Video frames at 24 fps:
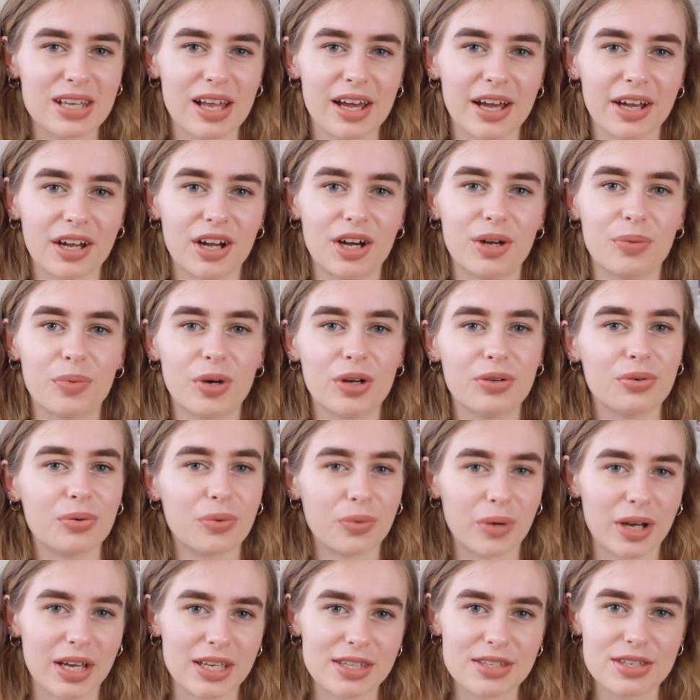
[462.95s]
like I won't
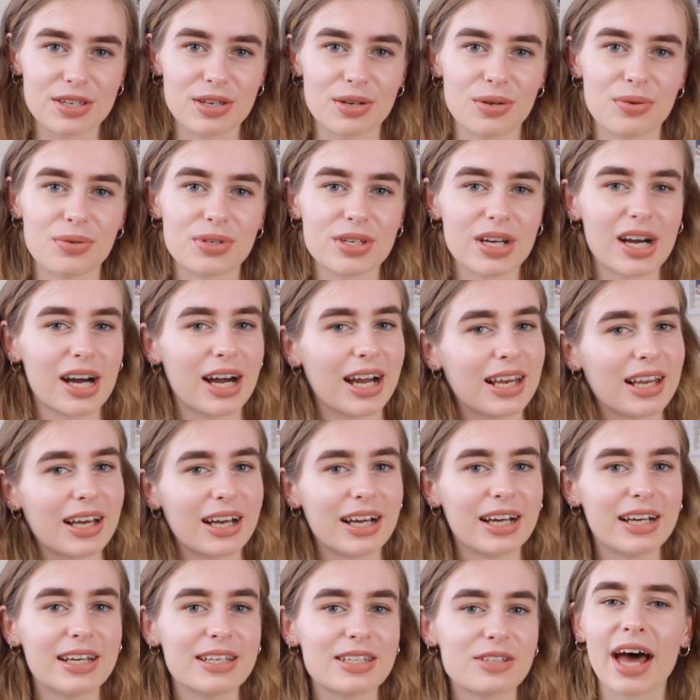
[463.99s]
always use
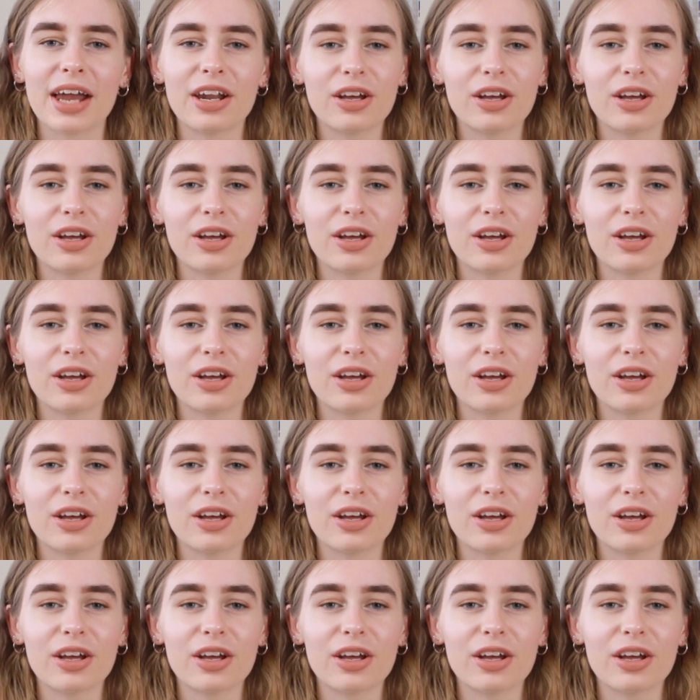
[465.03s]
highlights,